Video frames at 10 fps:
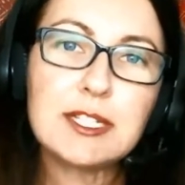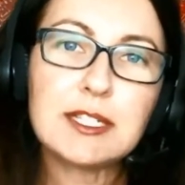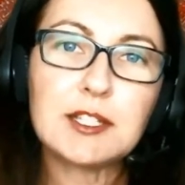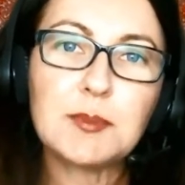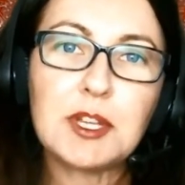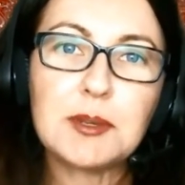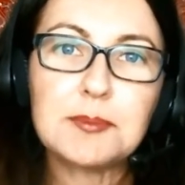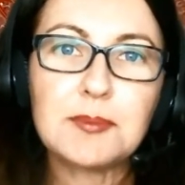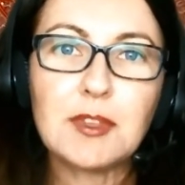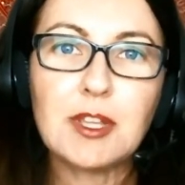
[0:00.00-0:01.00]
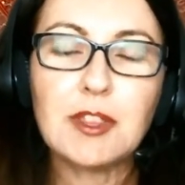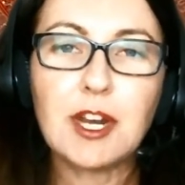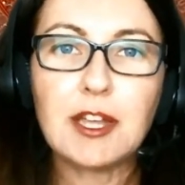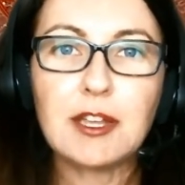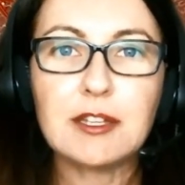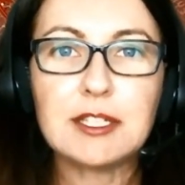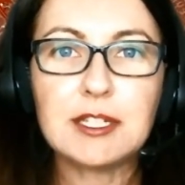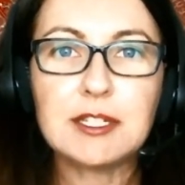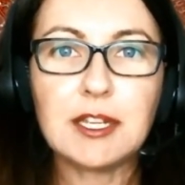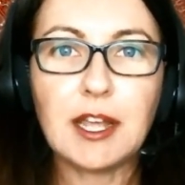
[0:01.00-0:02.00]
assessment that I
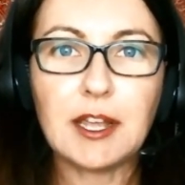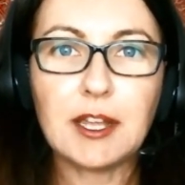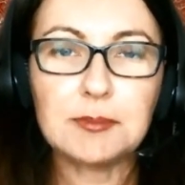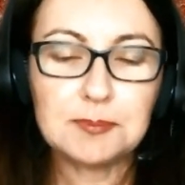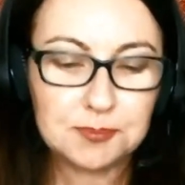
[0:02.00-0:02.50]
did today